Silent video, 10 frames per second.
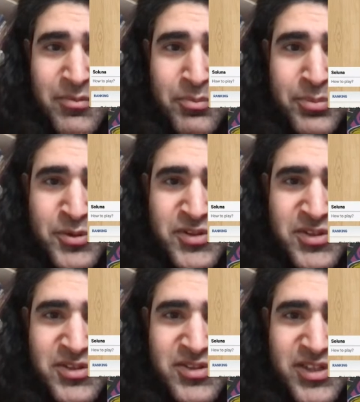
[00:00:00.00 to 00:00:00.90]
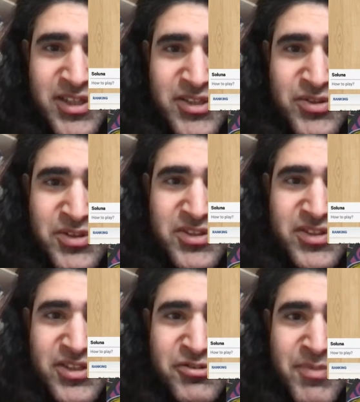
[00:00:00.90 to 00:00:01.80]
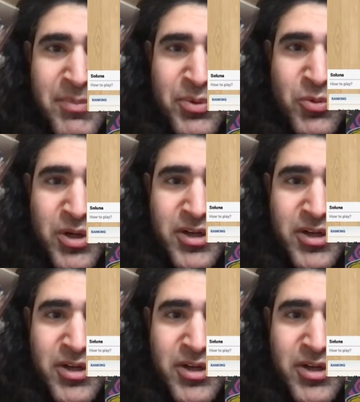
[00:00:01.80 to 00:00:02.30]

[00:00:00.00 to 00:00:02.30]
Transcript: put the stars on the stars. Remember, we're